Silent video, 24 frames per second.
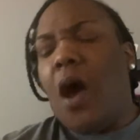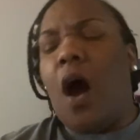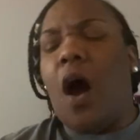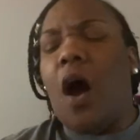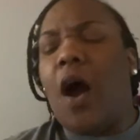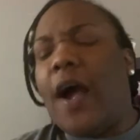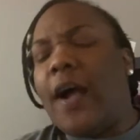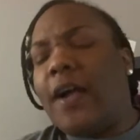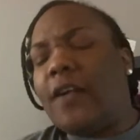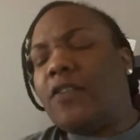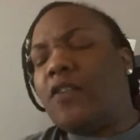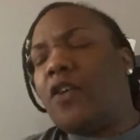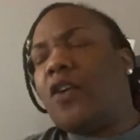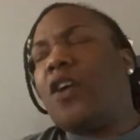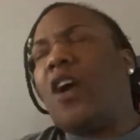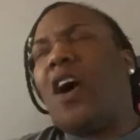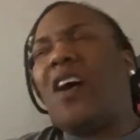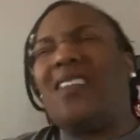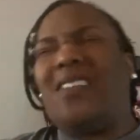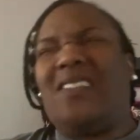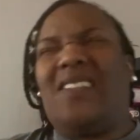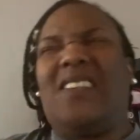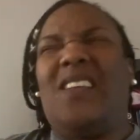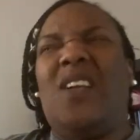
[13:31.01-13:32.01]
All right, so
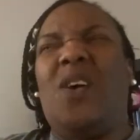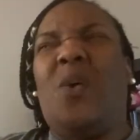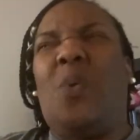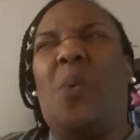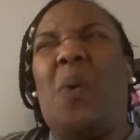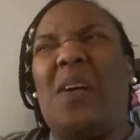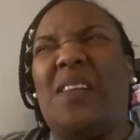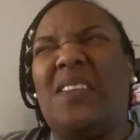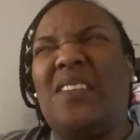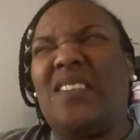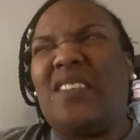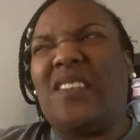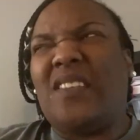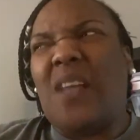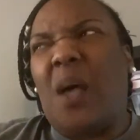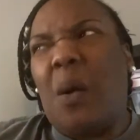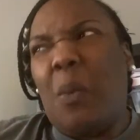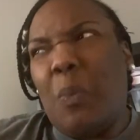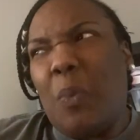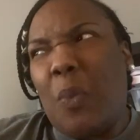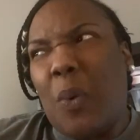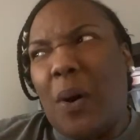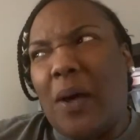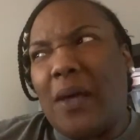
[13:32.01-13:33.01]
y'all still want
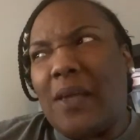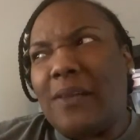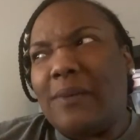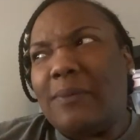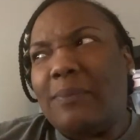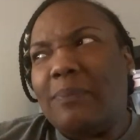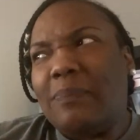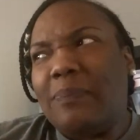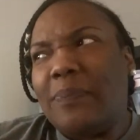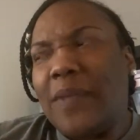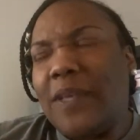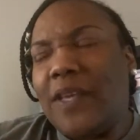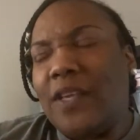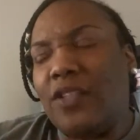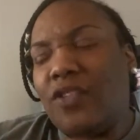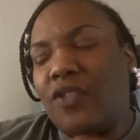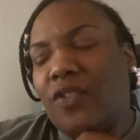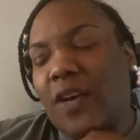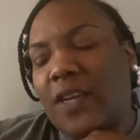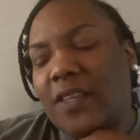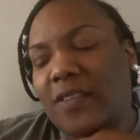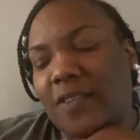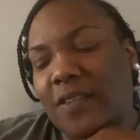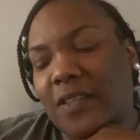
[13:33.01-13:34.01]
someone.
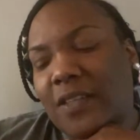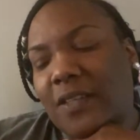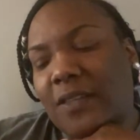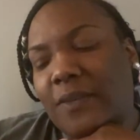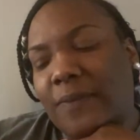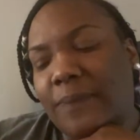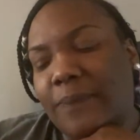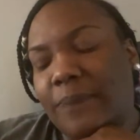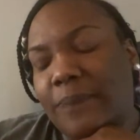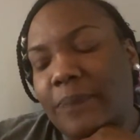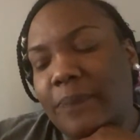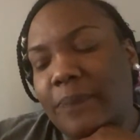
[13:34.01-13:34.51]
Interesting.